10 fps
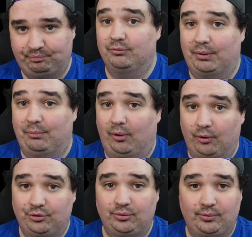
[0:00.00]
But I'm
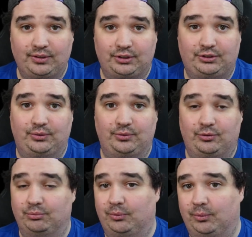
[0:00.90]
also going to show you
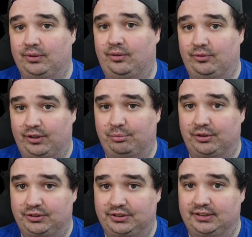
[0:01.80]
some cool little tips
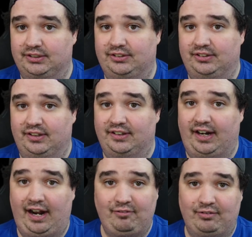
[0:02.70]
and tricks that
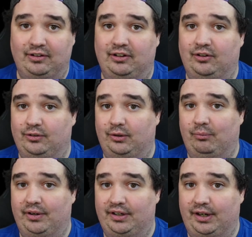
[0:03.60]
I've found along the
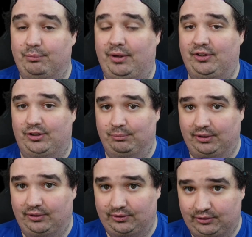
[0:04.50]
way and pass them
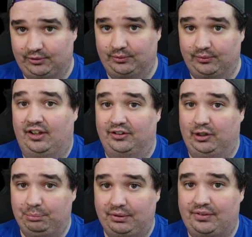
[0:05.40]
along to you on a
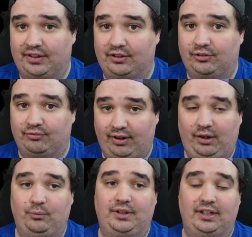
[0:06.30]
couple of things of how
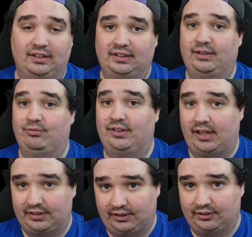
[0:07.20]
we can
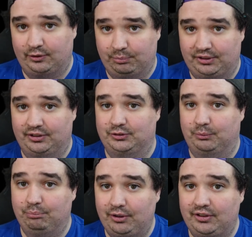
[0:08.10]
alleviate the potential
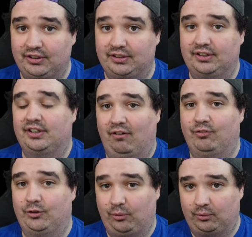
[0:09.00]
burden of
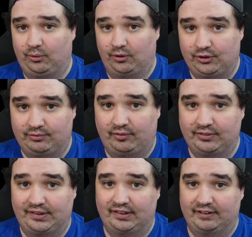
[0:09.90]
the total cost of
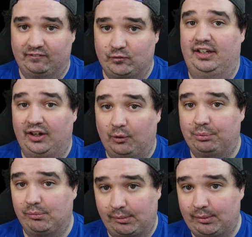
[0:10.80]
everything and help
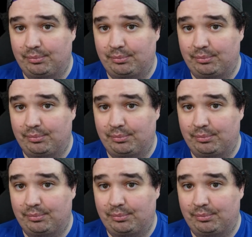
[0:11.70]
you maybe